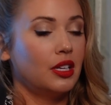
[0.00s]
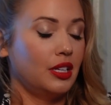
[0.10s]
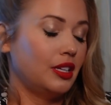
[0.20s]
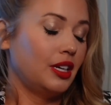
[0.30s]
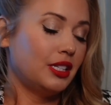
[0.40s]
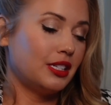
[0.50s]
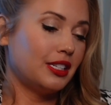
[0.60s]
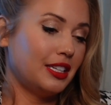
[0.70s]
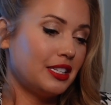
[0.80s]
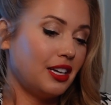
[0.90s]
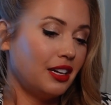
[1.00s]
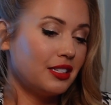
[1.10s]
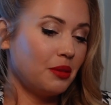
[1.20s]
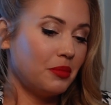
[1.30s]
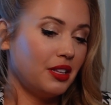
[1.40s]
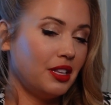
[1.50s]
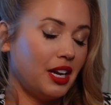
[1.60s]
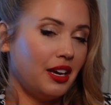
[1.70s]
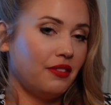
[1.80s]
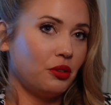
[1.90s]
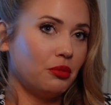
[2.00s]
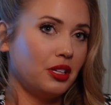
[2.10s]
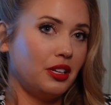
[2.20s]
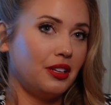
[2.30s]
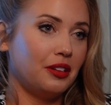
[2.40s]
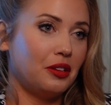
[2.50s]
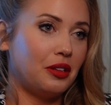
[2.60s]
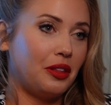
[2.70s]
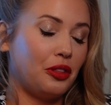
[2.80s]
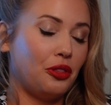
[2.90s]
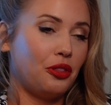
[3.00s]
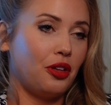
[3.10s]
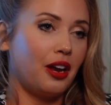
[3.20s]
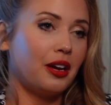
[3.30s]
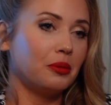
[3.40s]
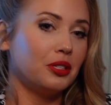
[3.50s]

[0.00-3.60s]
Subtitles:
It's not something that I ever really thought I would